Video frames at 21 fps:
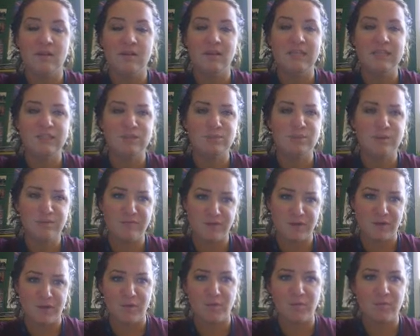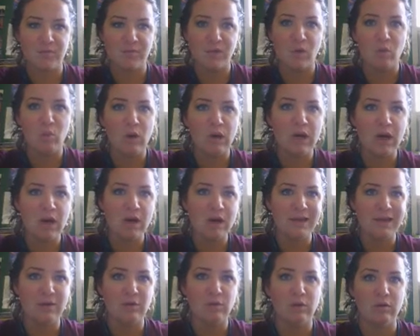Let's review. What are
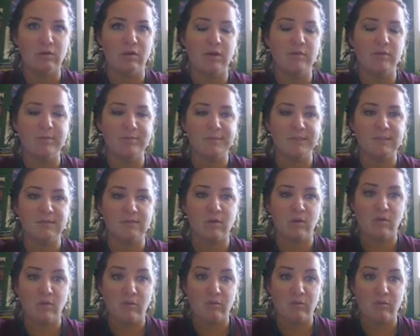equal groups?